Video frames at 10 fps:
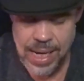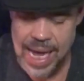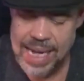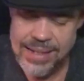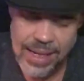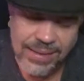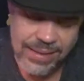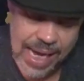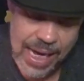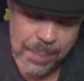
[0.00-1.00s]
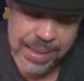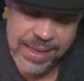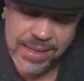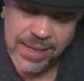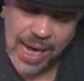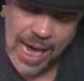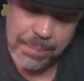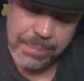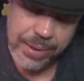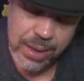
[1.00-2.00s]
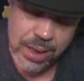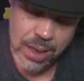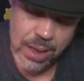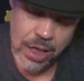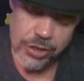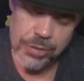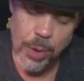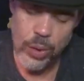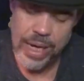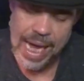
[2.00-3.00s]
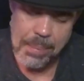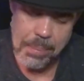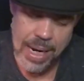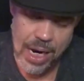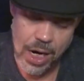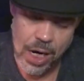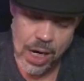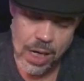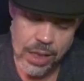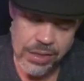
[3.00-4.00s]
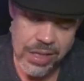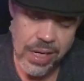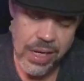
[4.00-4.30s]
It does say up at the top, Smoke and Mirrors